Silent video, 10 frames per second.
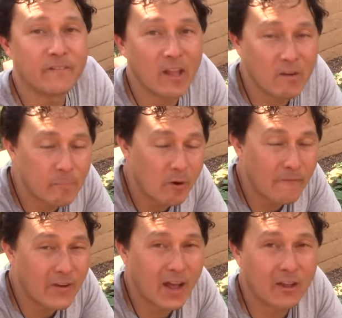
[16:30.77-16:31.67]
flavor
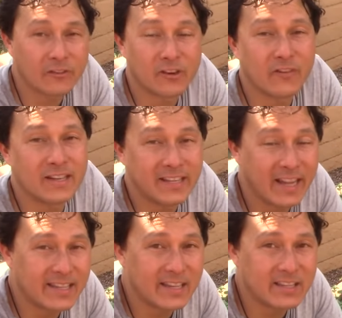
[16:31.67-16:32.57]
profiles, different
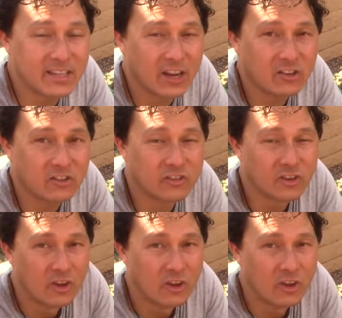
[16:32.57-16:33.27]
taste sensations